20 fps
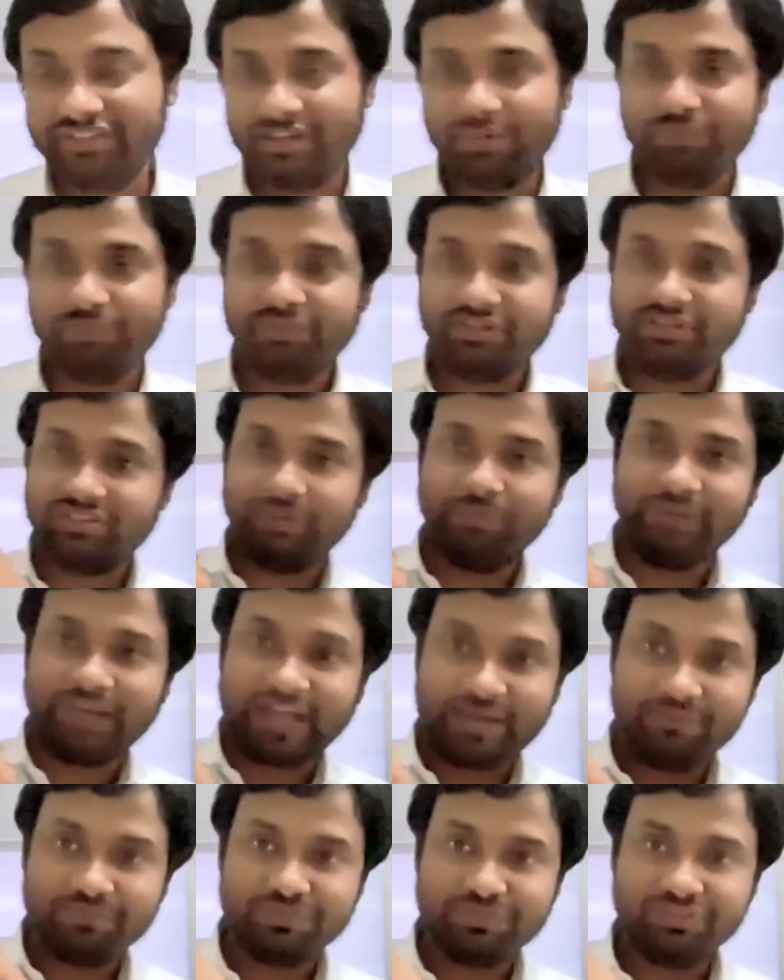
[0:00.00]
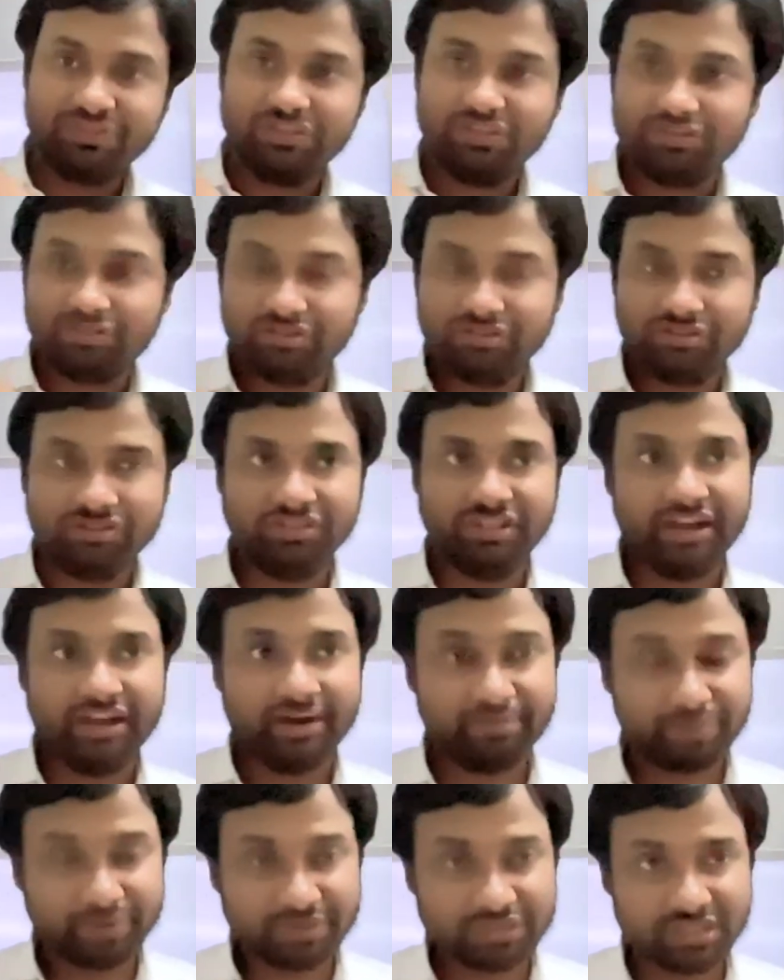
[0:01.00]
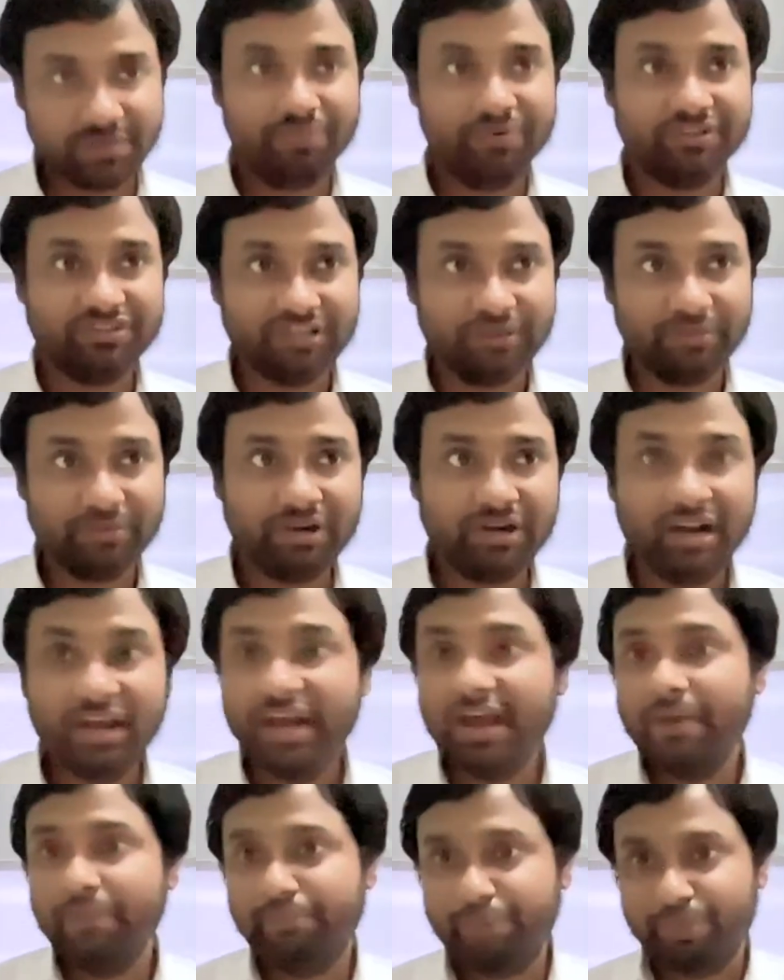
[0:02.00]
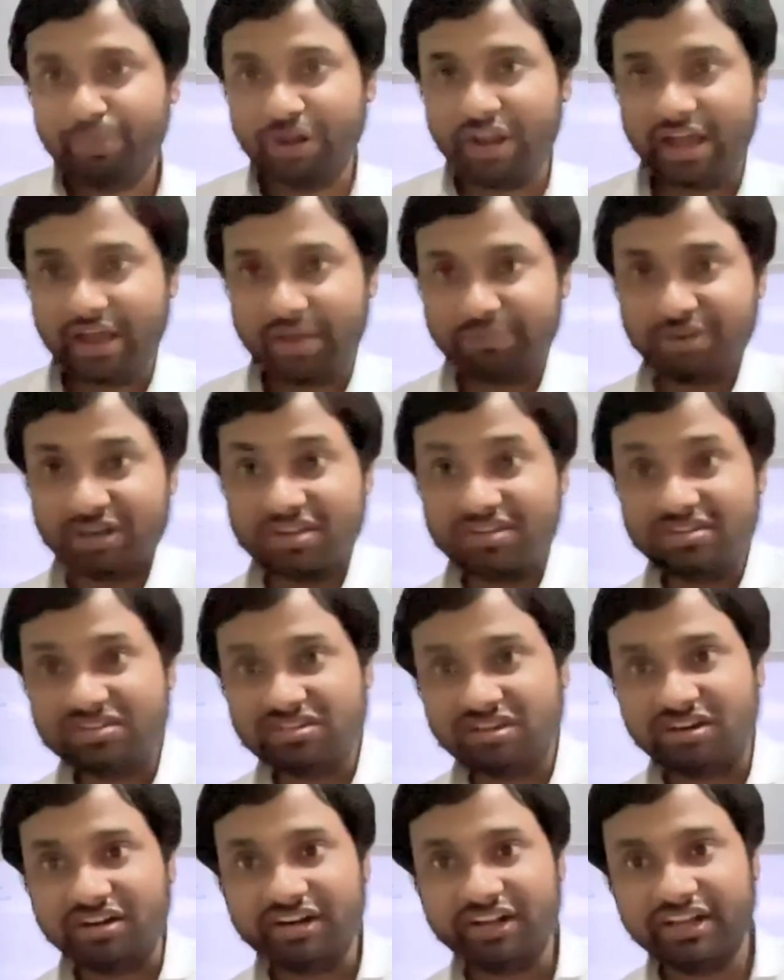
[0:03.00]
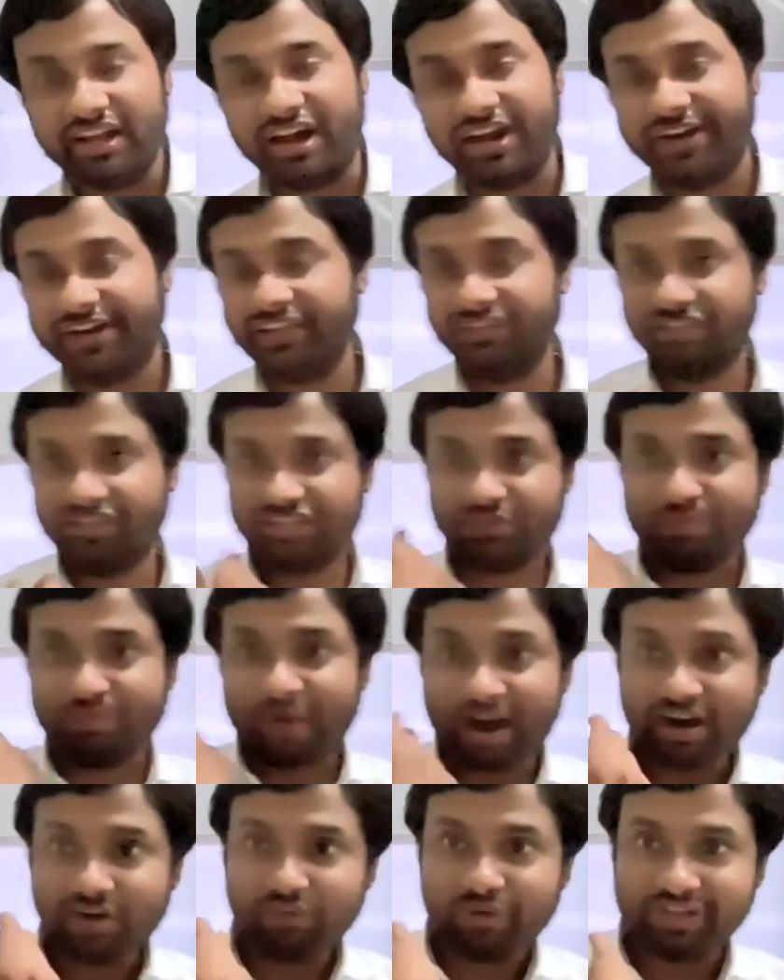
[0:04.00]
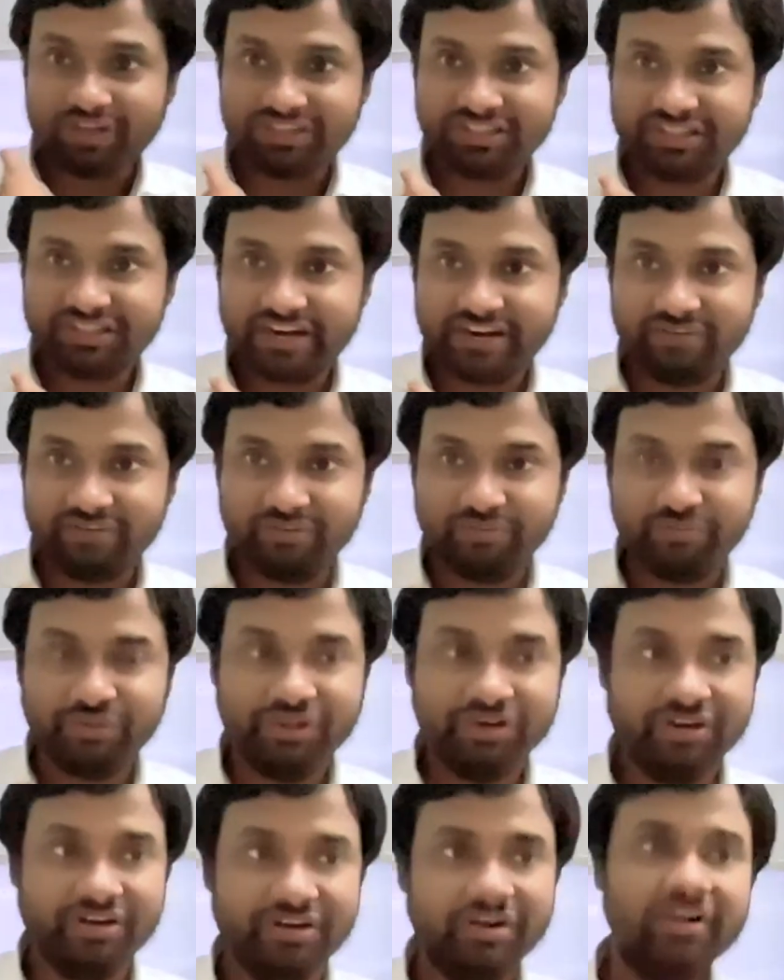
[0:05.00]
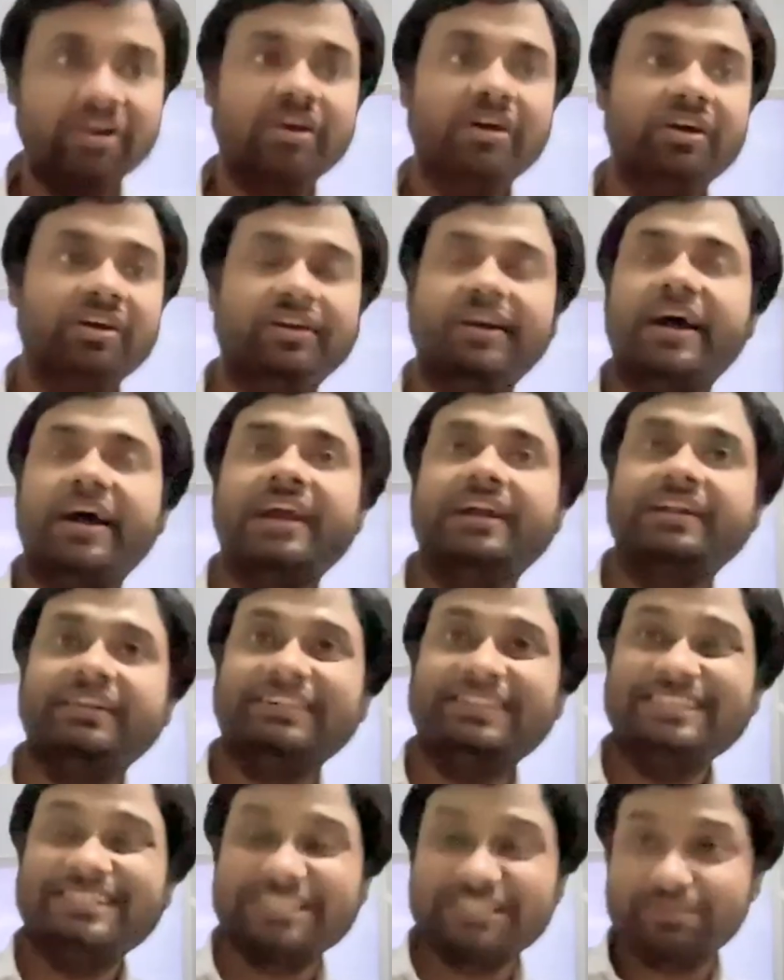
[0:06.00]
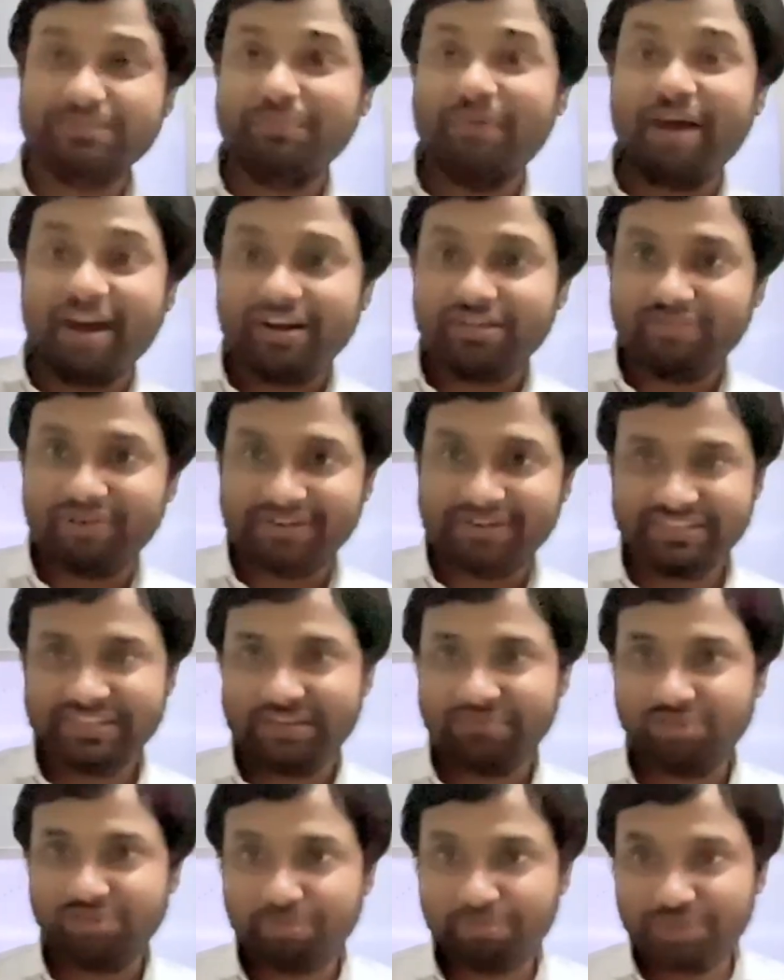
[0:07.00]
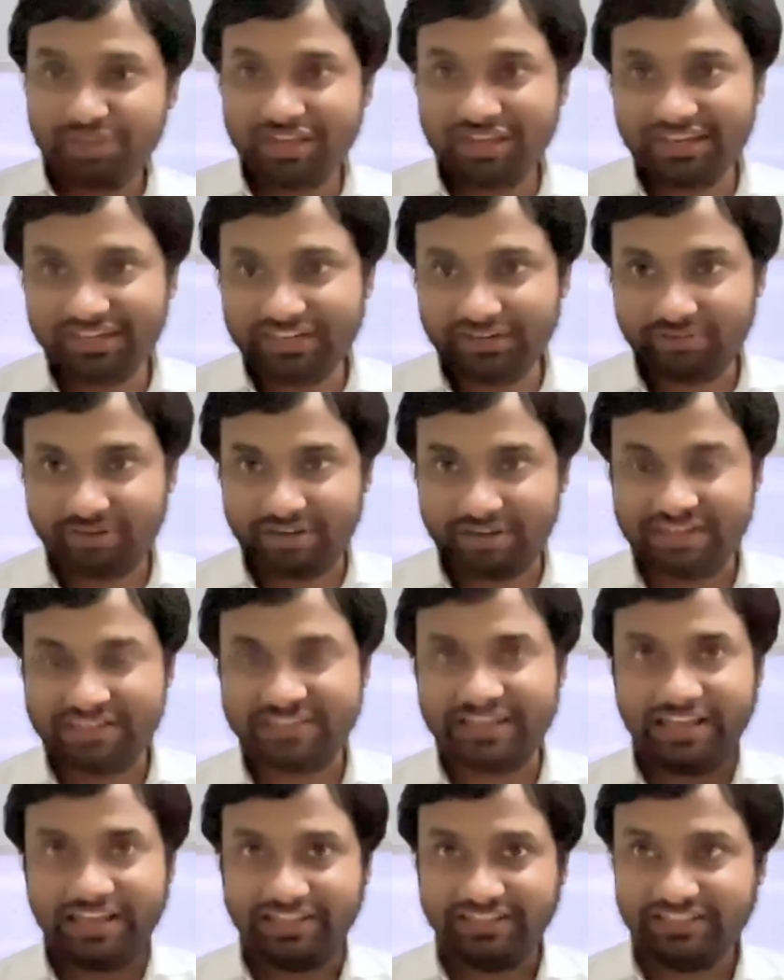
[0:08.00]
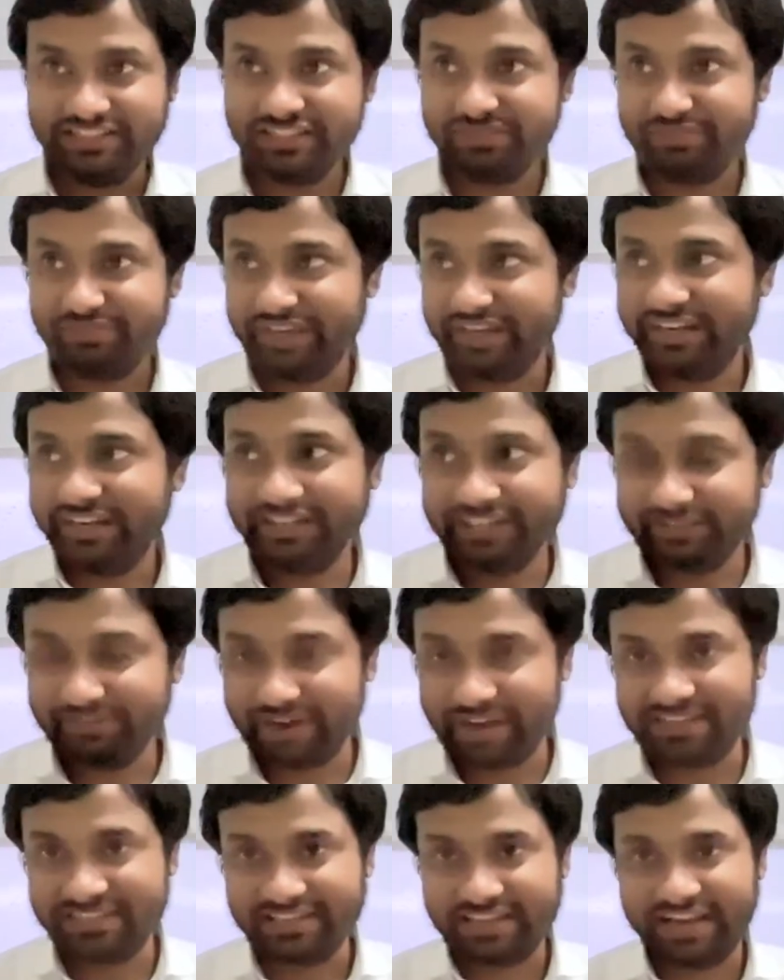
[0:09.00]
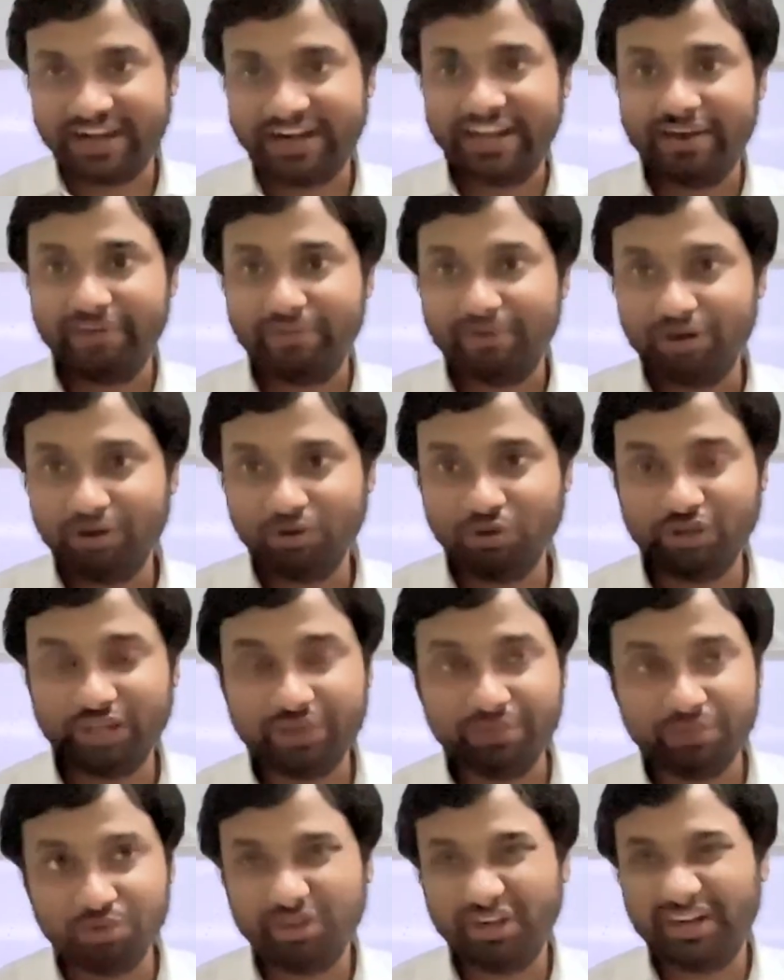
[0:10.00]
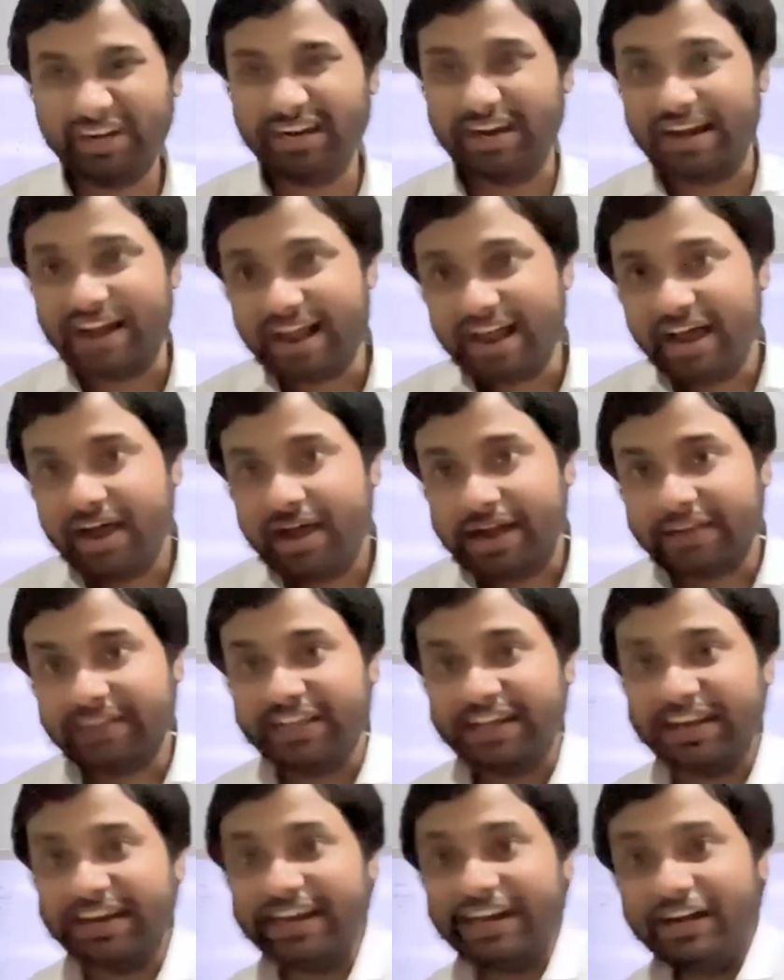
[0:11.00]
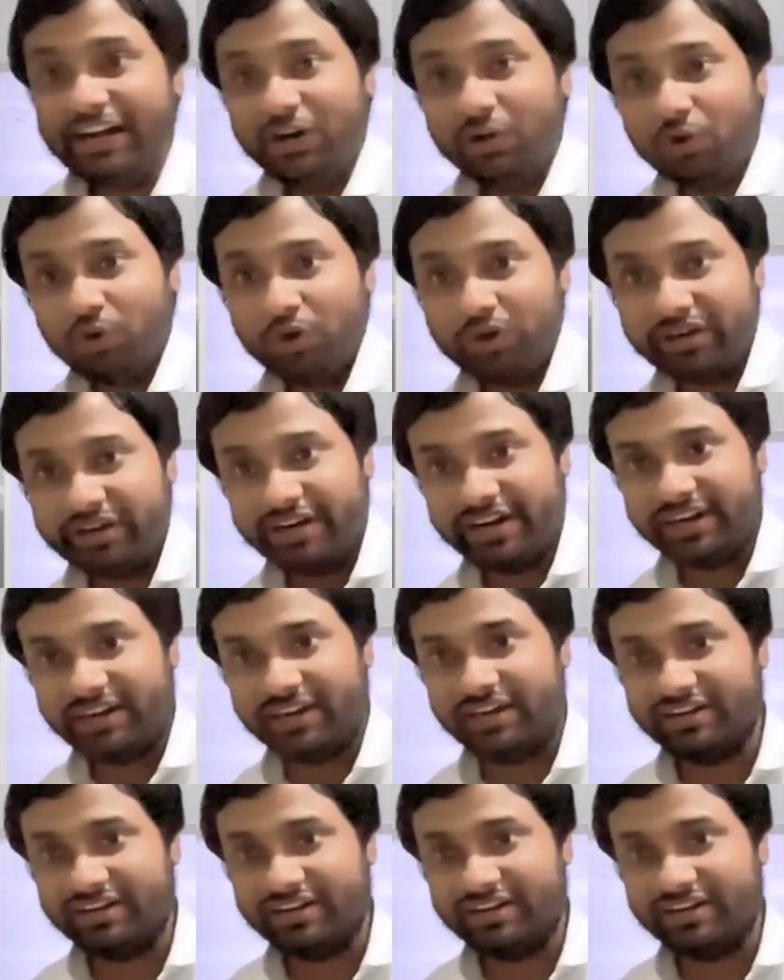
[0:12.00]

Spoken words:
sometimes there are several people have concern regarding the smartwatch that we wear. that these smart watches have the BLE device, and this BLE device can able to give you the indoor data,